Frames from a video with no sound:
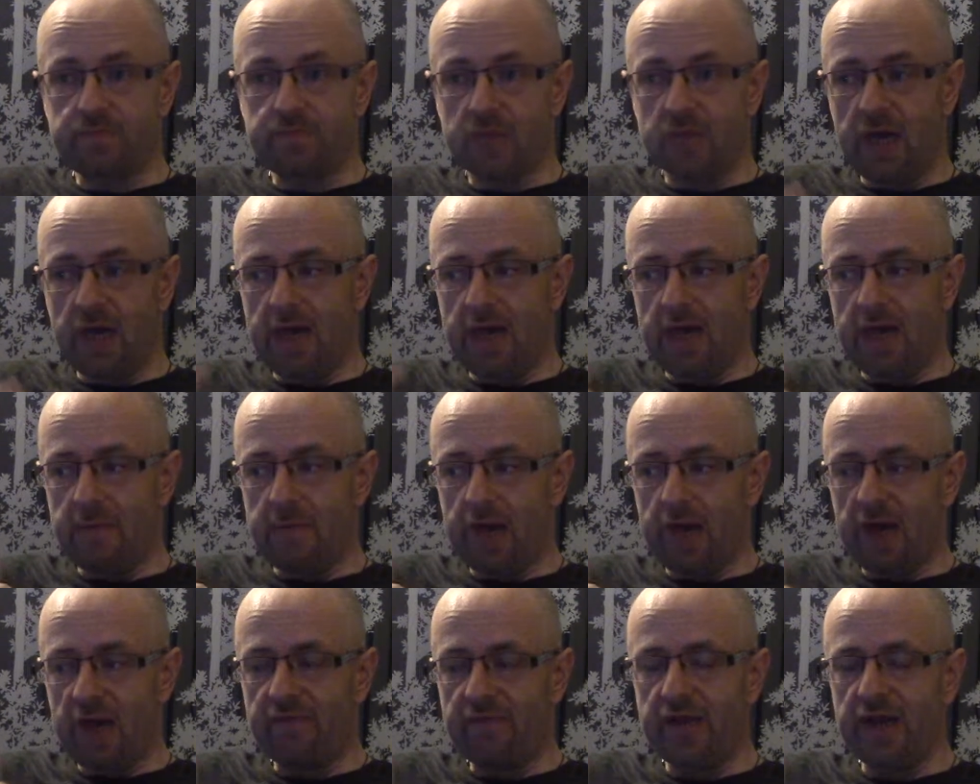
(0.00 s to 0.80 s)

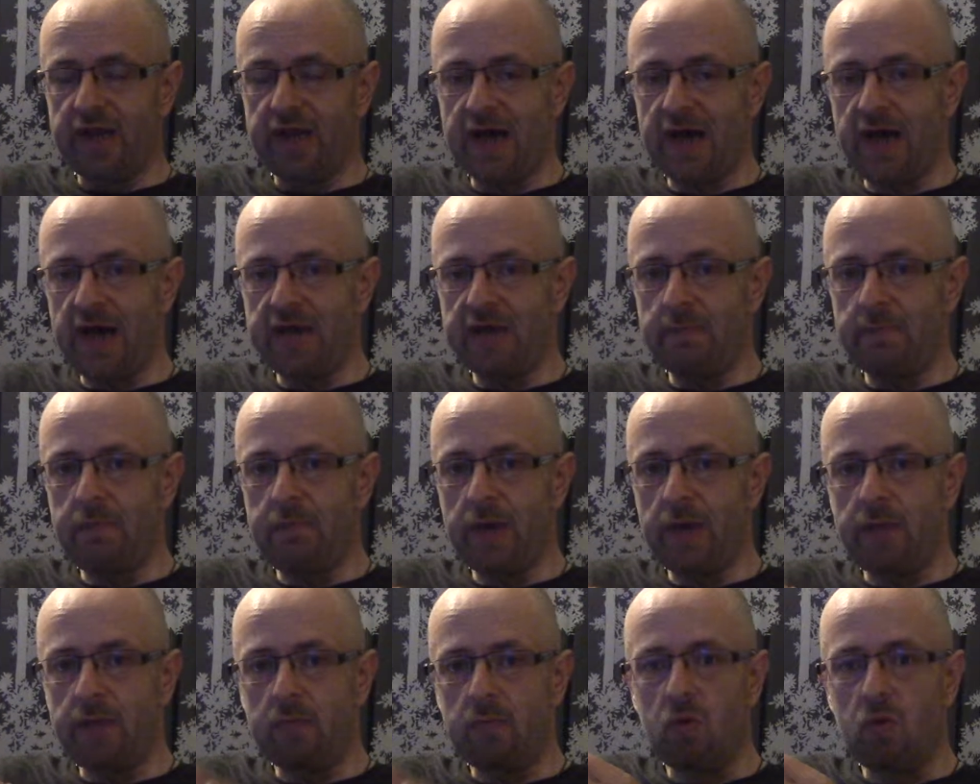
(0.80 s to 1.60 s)
If it had a
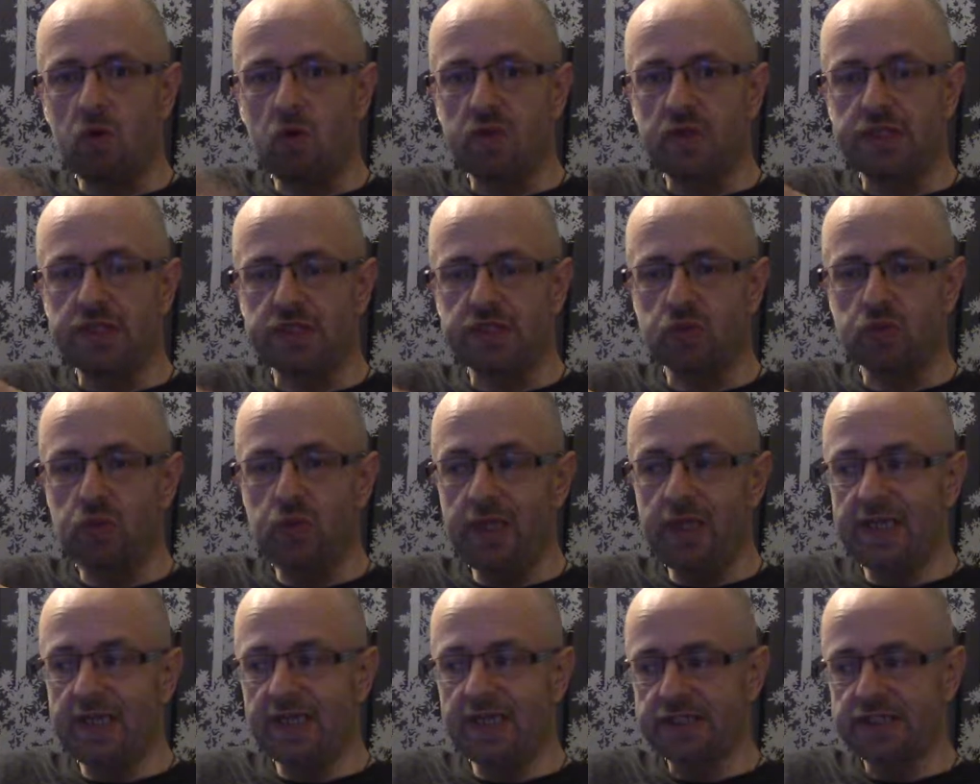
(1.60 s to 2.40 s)
bit more of the
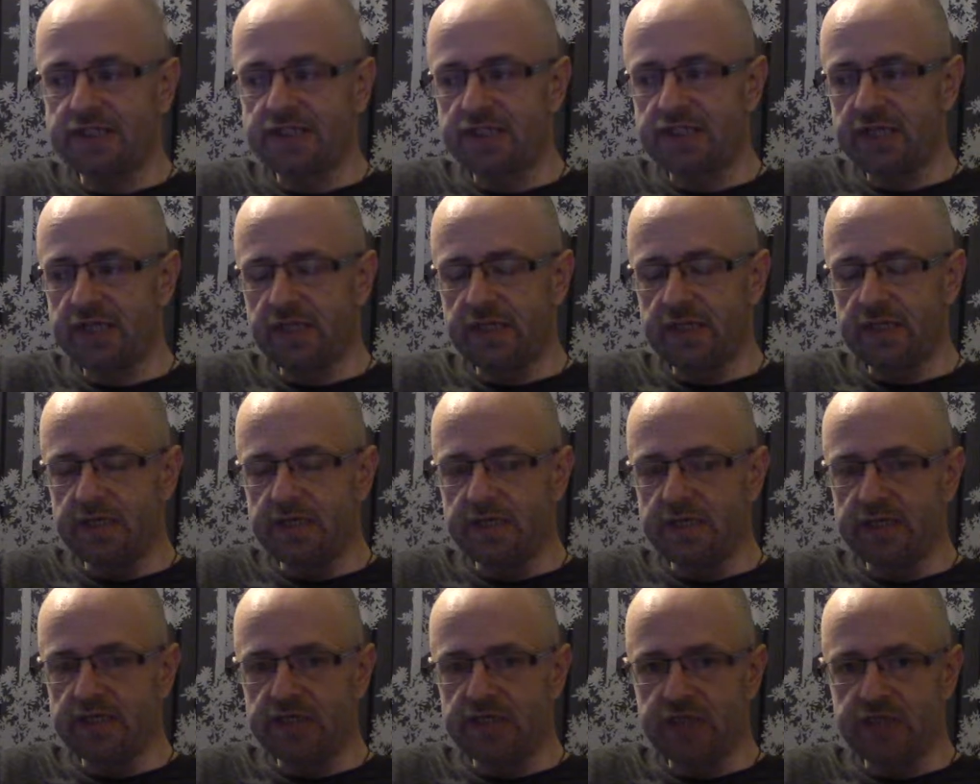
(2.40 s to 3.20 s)
sweetness that
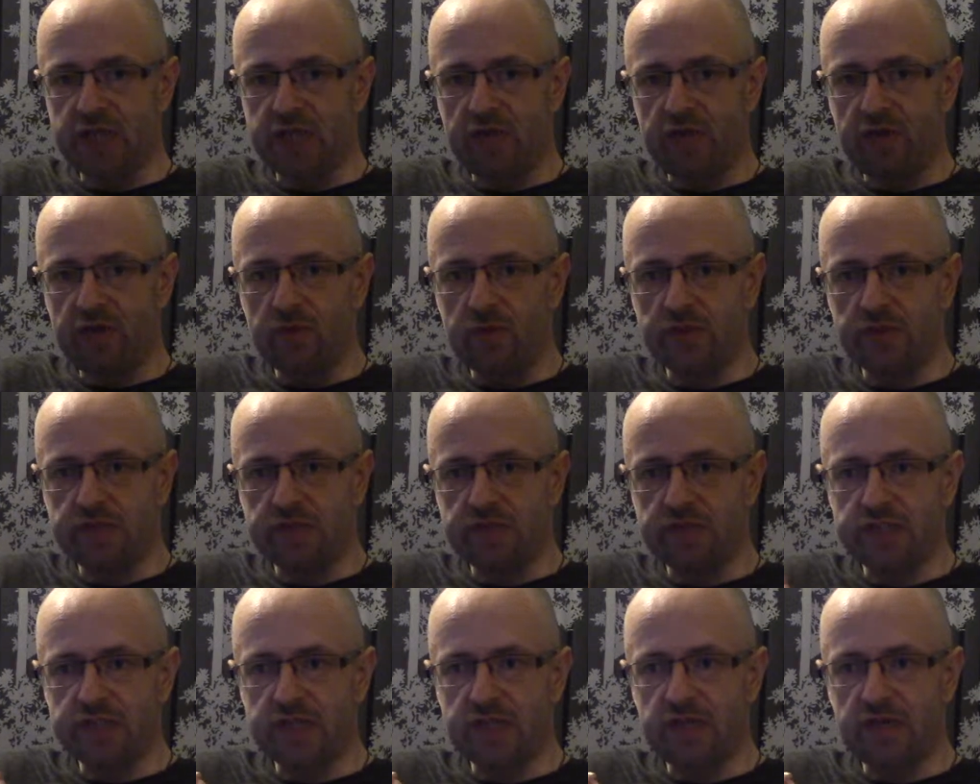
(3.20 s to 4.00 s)
the
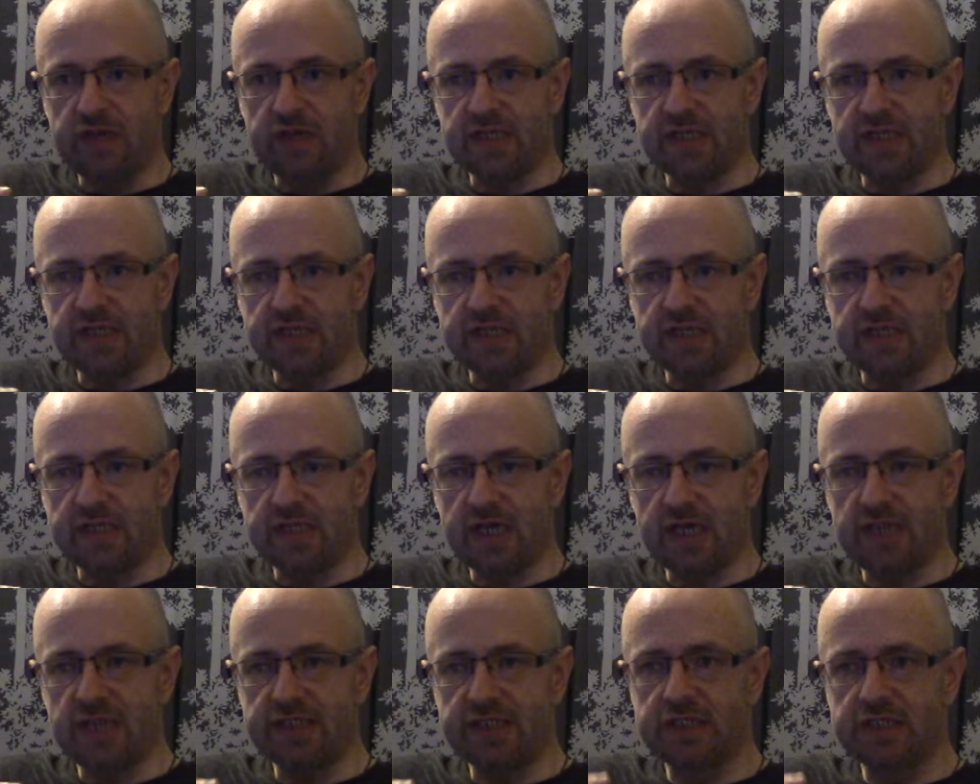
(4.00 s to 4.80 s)
sherry conditioned
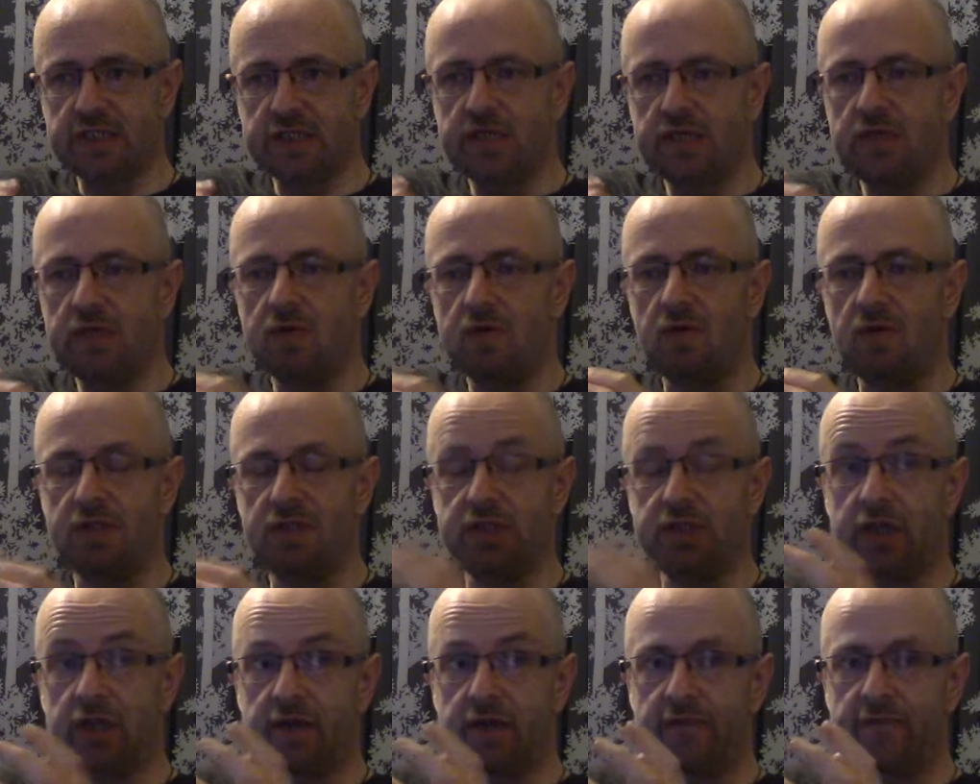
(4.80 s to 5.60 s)
has, or the
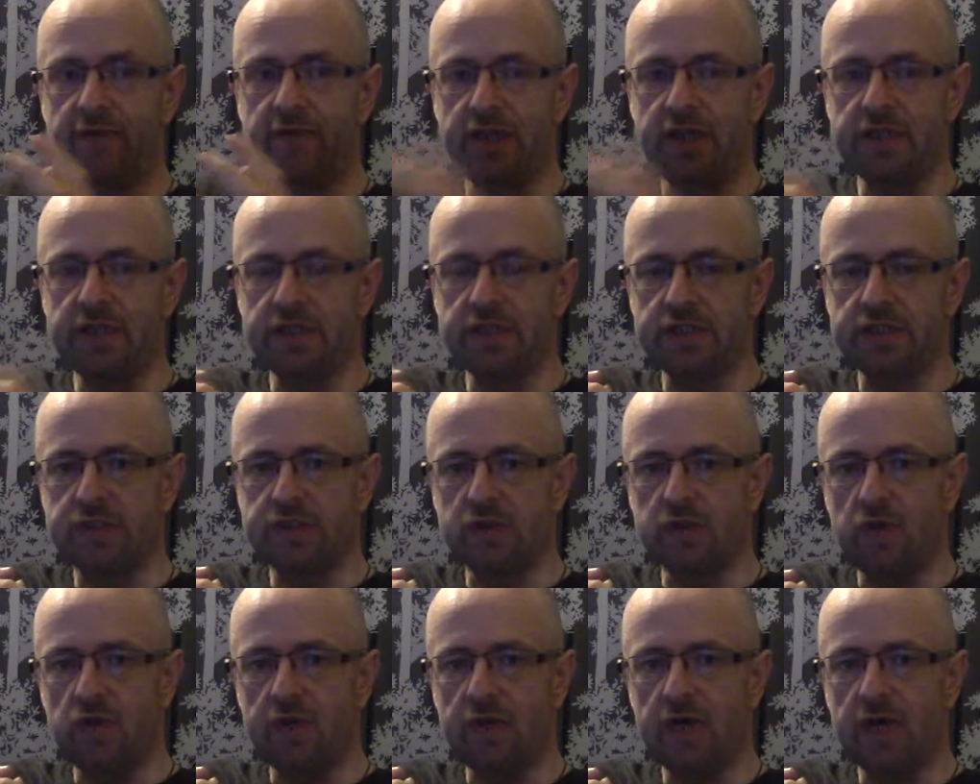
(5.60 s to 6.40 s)
sherry finished,
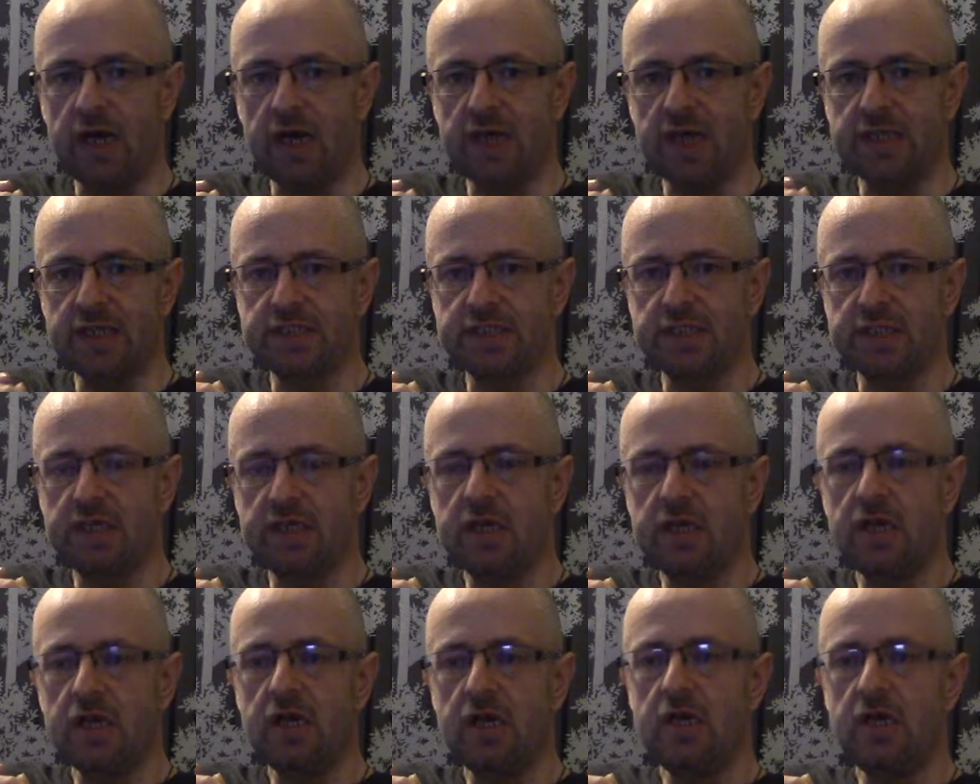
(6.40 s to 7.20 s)
sorry, has,
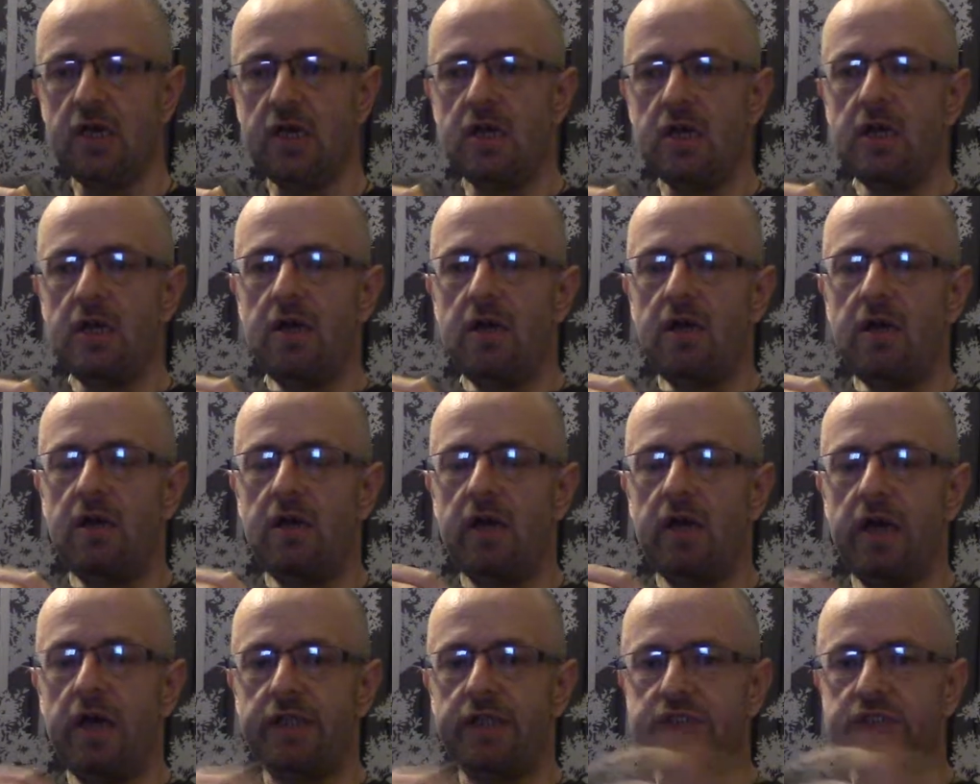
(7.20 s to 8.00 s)

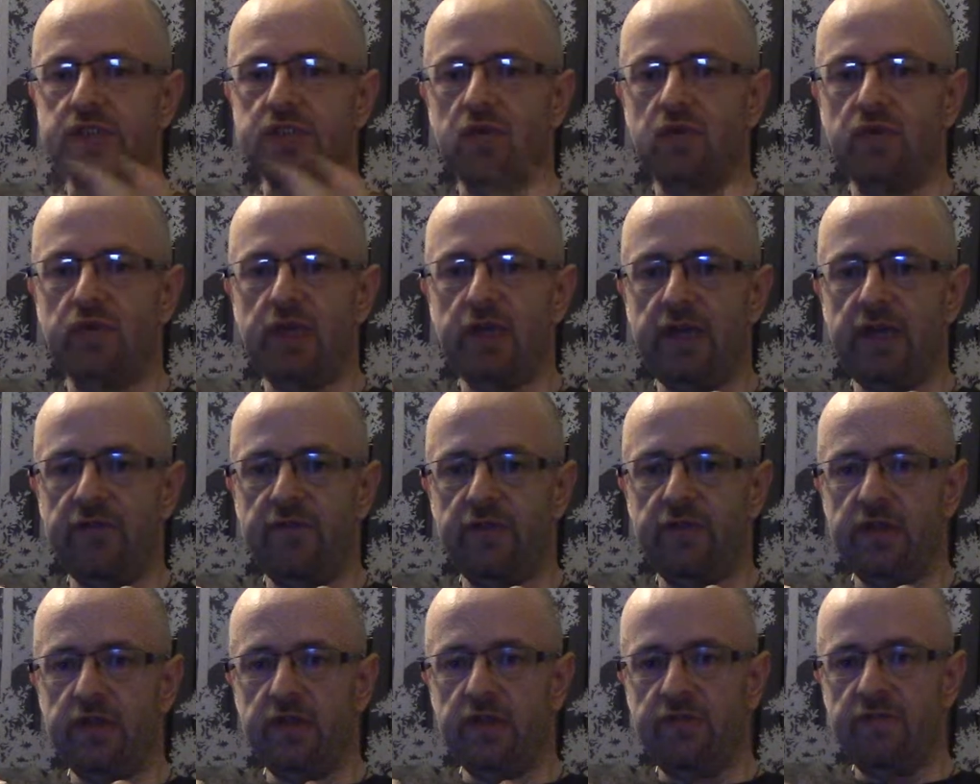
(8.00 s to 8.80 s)
I'd have scored it
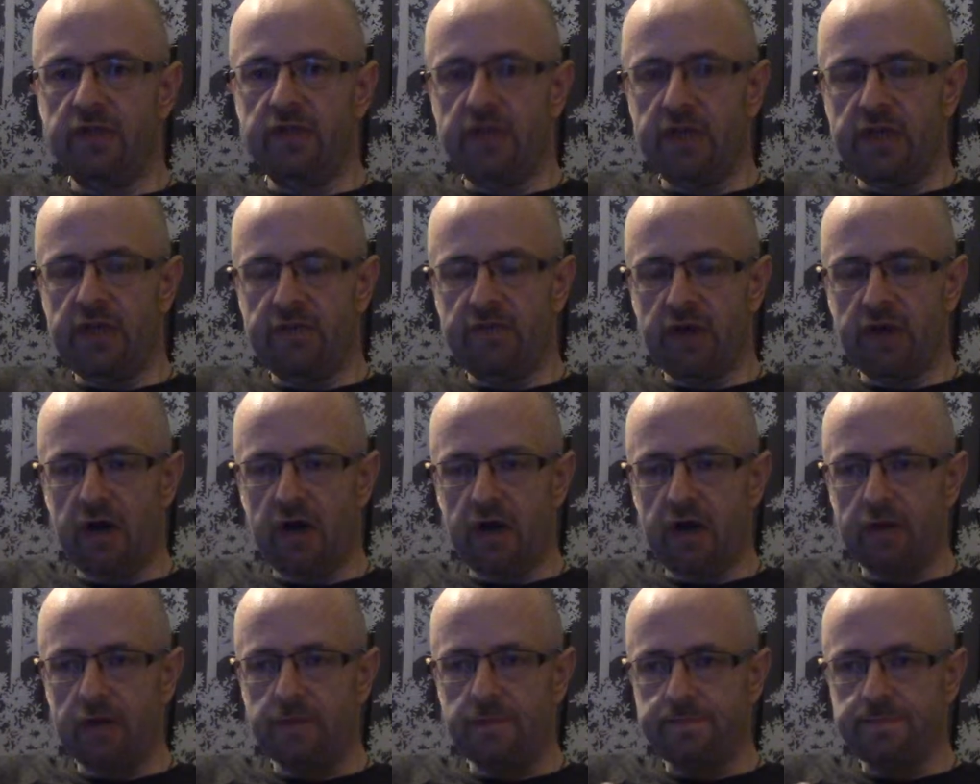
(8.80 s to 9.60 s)
even
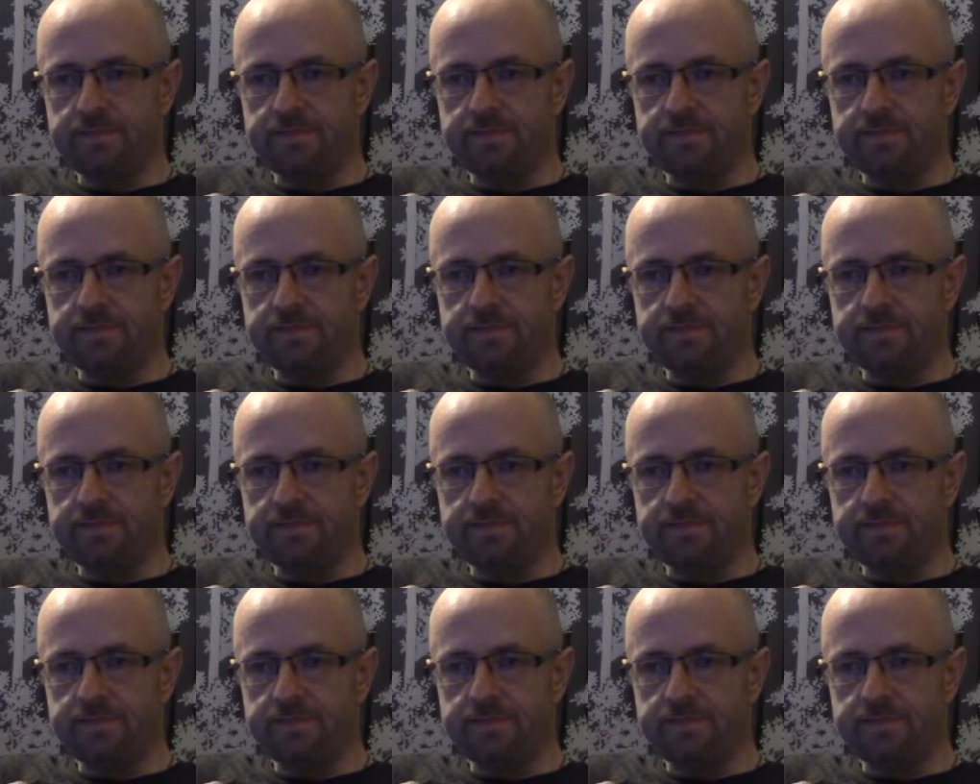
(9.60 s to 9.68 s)
higher.